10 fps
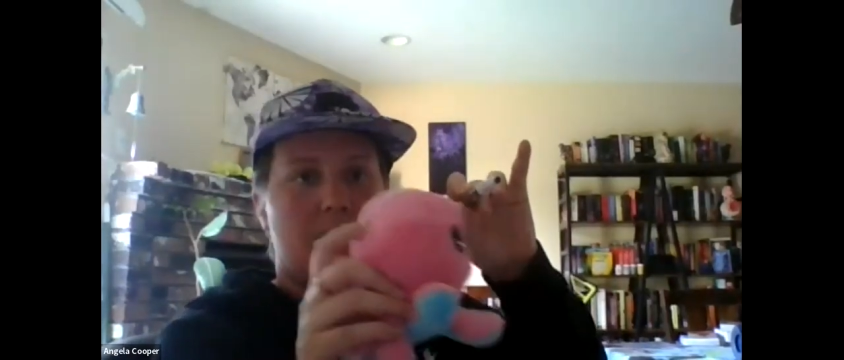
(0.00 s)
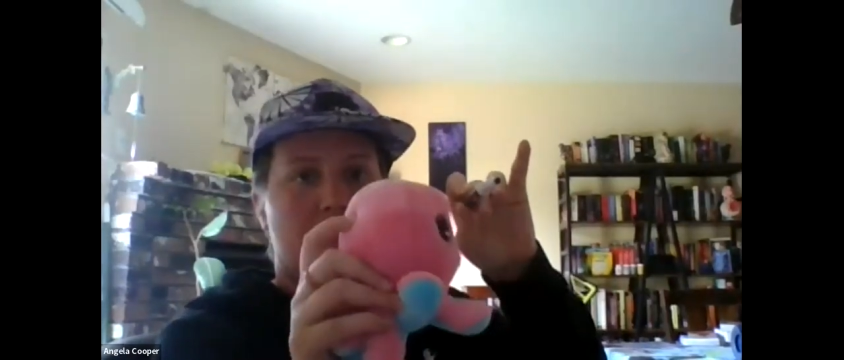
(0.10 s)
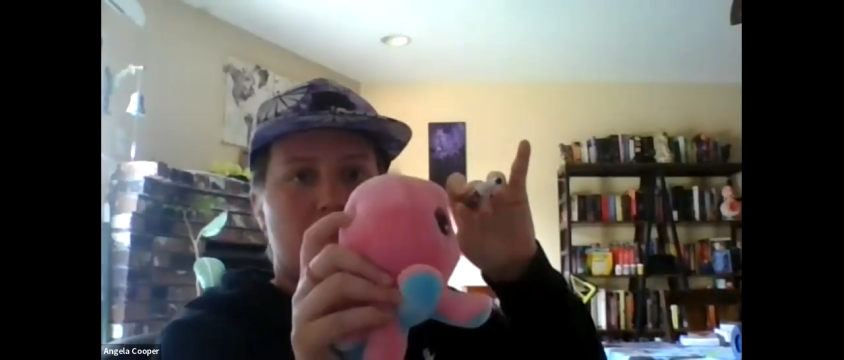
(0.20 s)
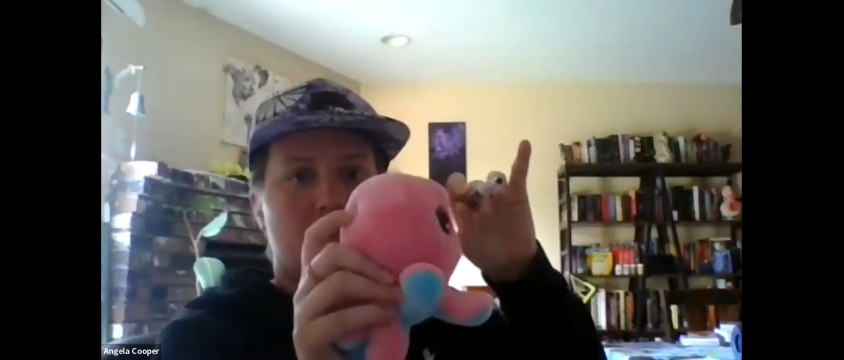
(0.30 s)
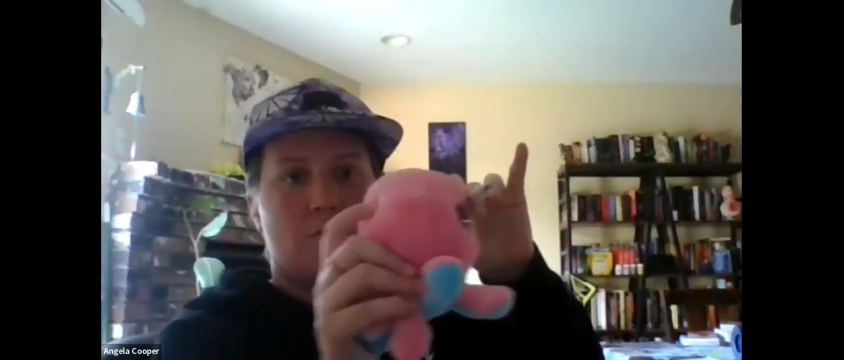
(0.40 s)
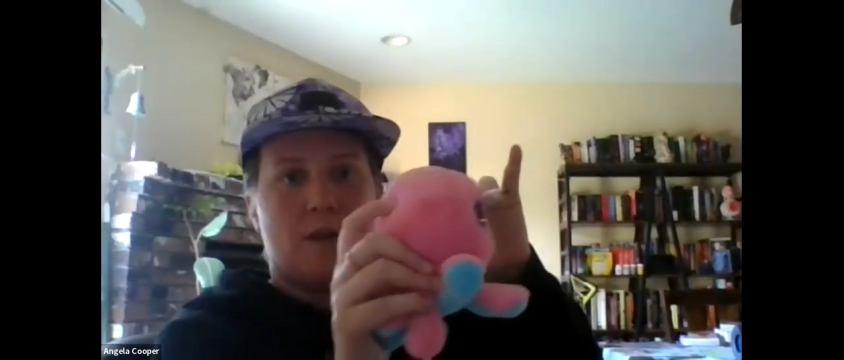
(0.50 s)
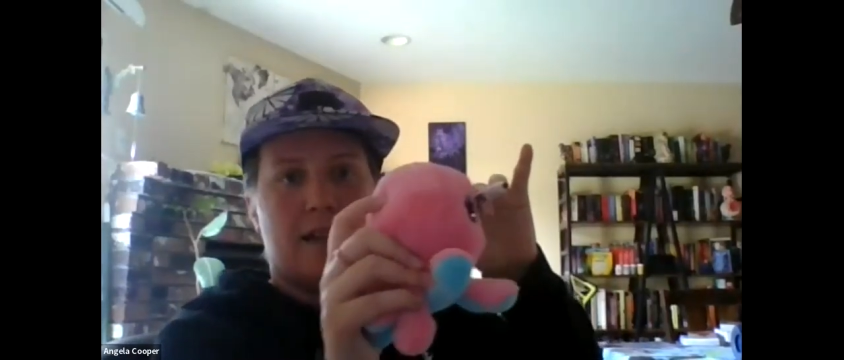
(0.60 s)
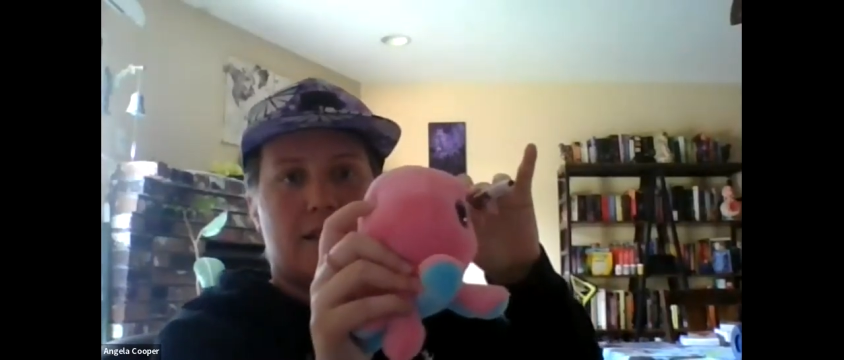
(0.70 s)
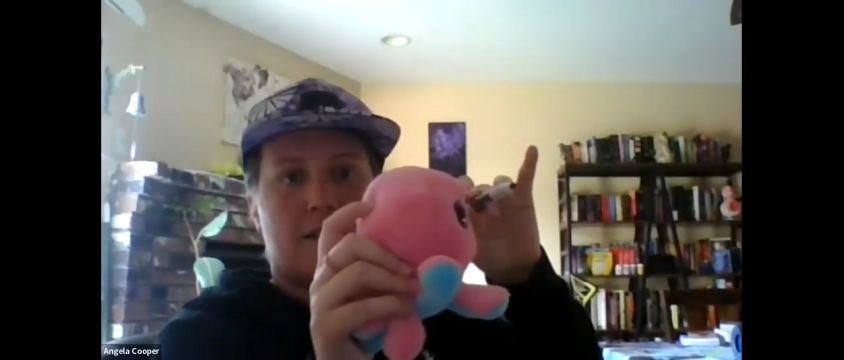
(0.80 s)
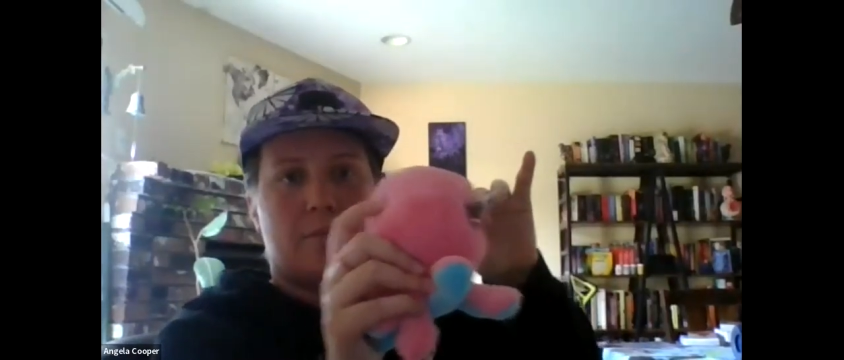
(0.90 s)
If you
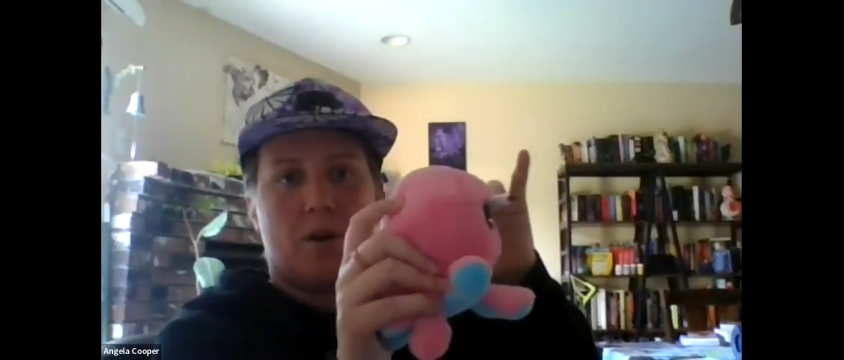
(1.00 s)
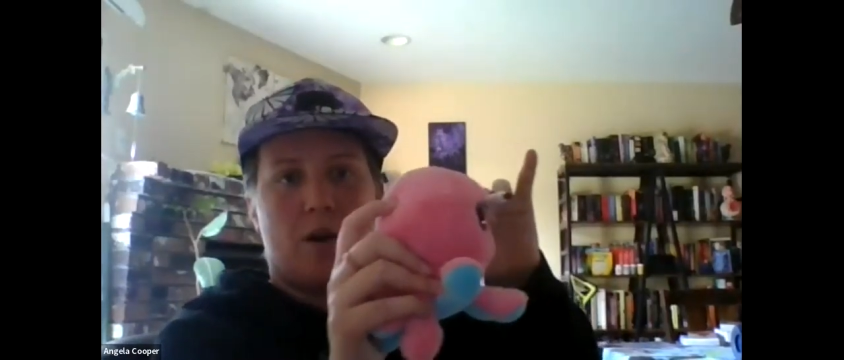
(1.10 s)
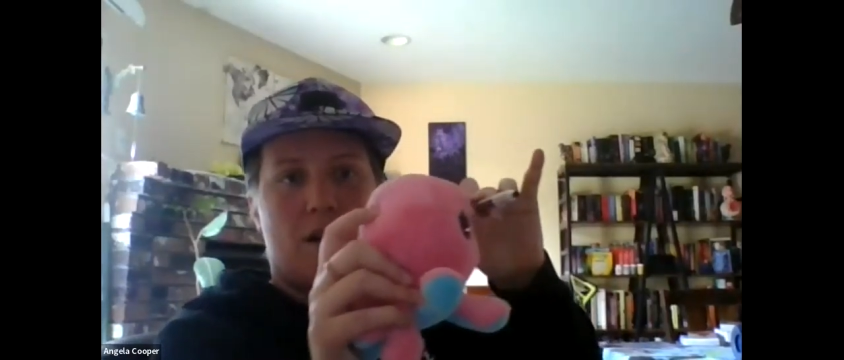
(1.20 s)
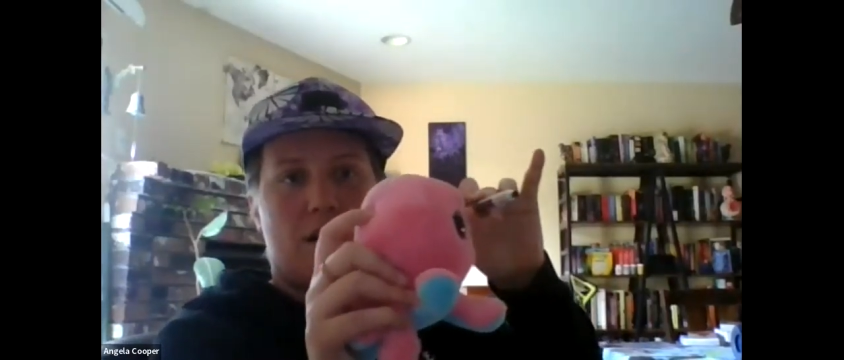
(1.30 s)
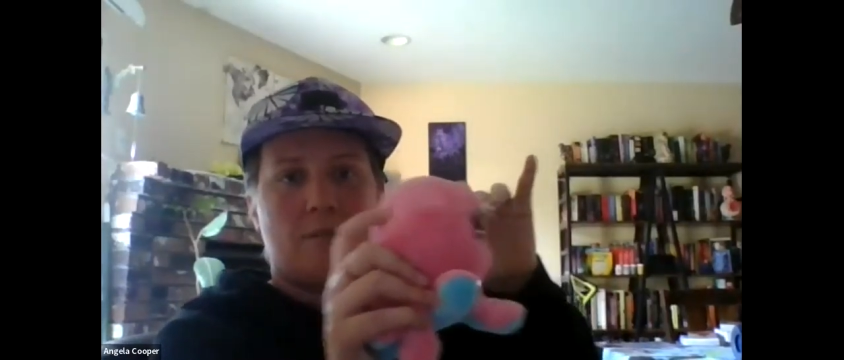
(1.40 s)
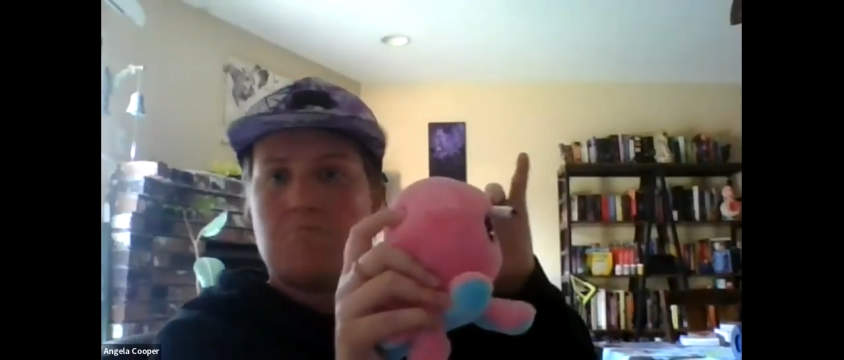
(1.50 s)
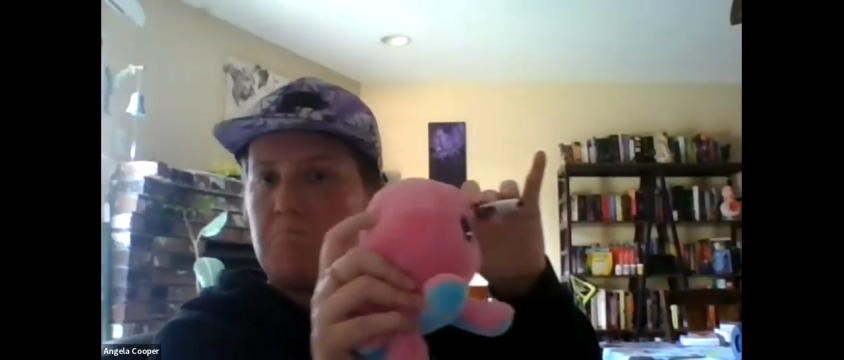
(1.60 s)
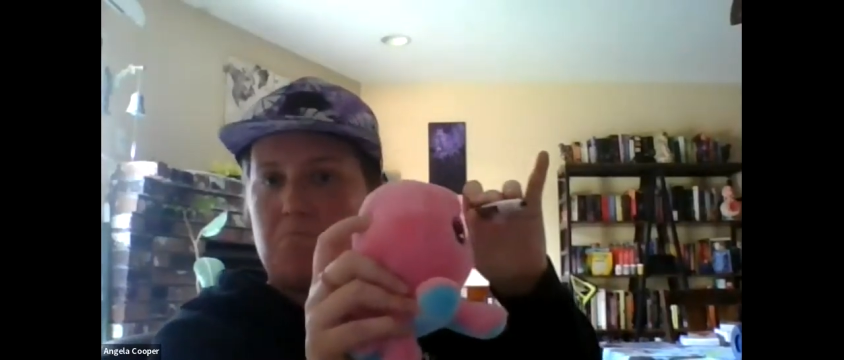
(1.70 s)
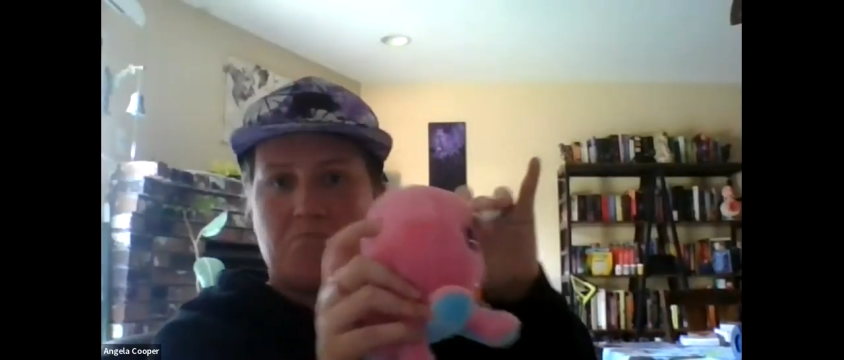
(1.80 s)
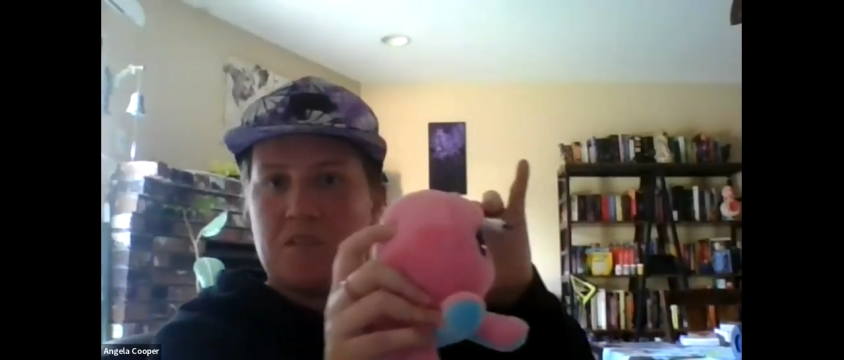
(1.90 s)
hit the bar,
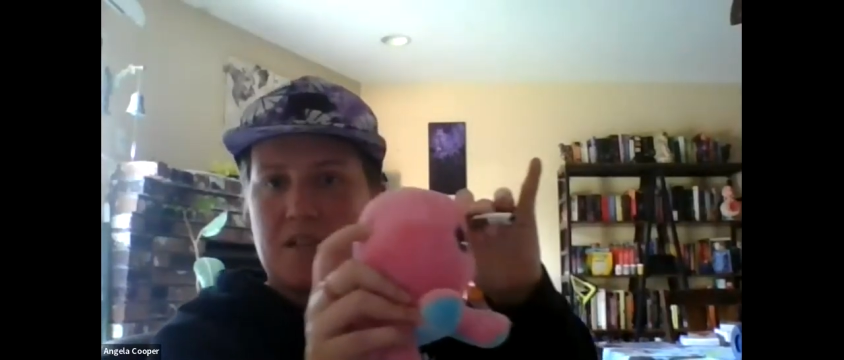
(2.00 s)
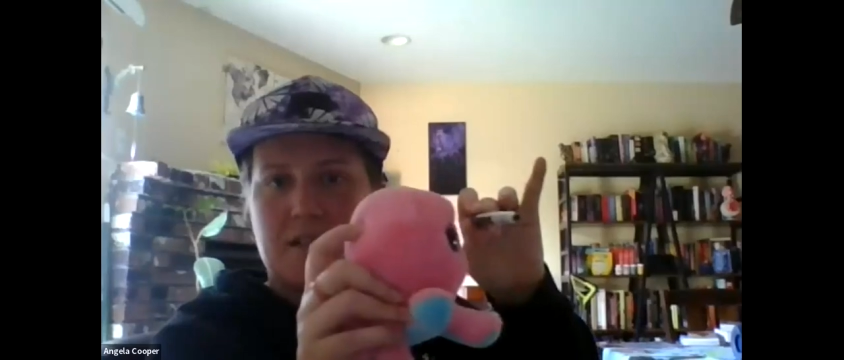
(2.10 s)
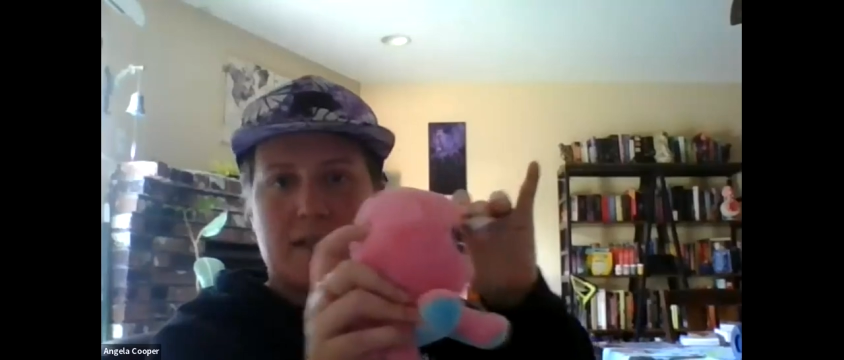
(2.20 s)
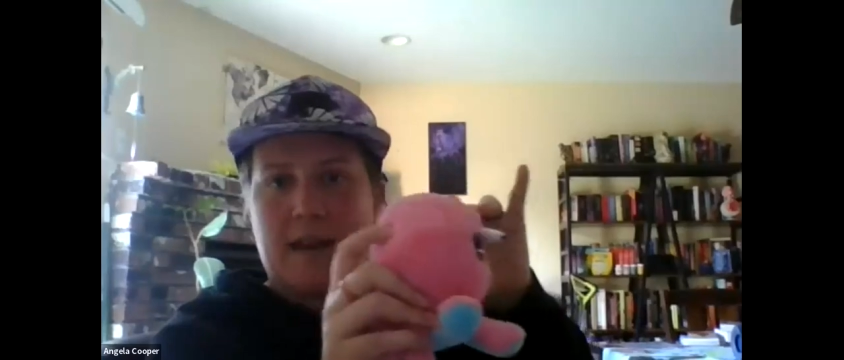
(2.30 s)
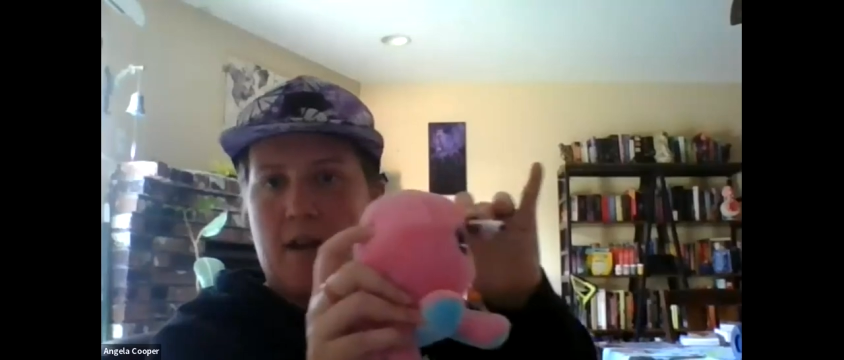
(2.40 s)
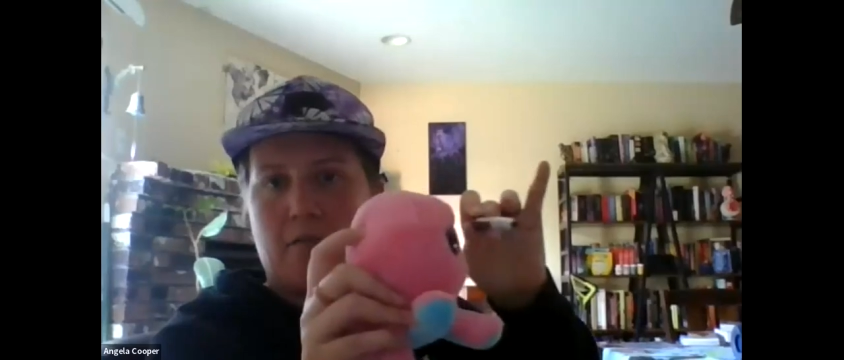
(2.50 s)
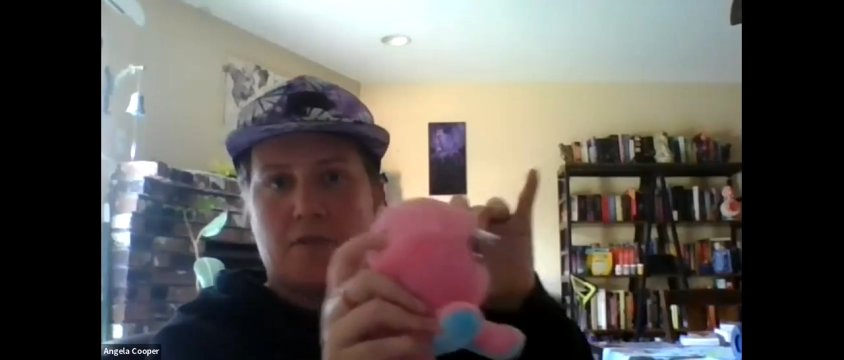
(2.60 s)
doesn't count.